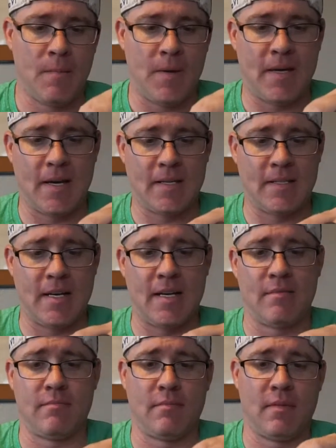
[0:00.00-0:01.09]
Because
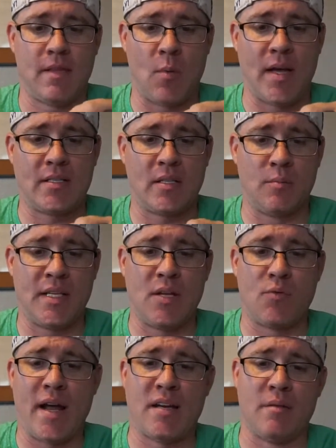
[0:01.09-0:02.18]
the way it's completely
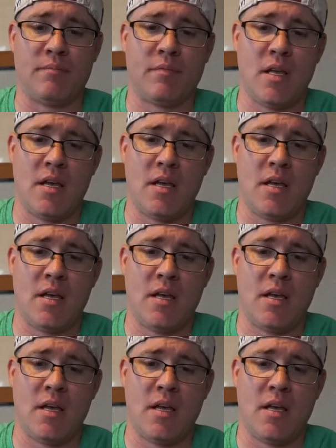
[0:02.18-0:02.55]
random.